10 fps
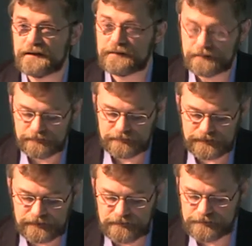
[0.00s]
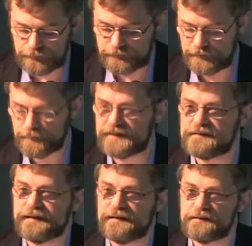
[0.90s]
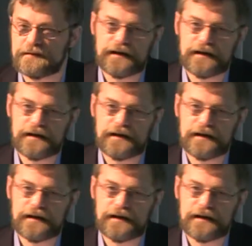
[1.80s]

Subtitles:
it, then they use it much less.